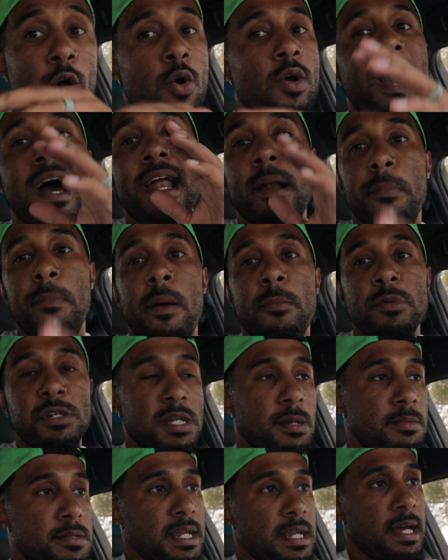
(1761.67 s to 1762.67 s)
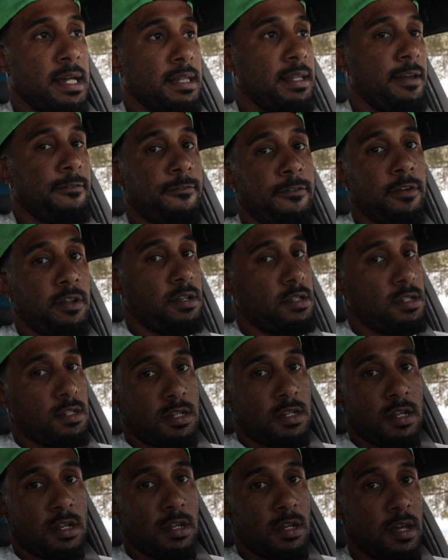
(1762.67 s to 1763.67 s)
don't got a membership to LA
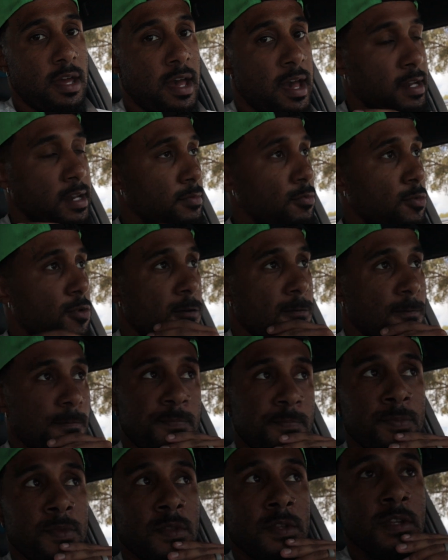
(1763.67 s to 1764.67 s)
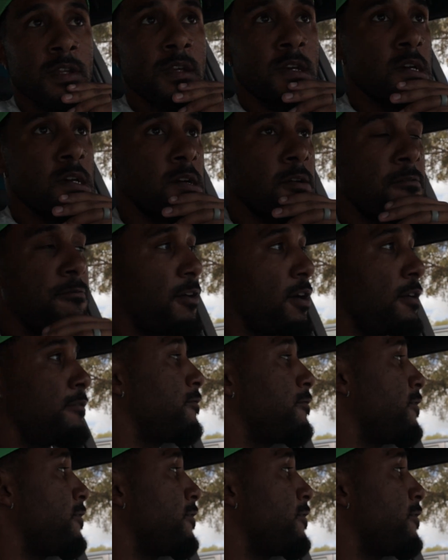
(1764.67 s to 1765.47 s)
Fitness anymore. Fun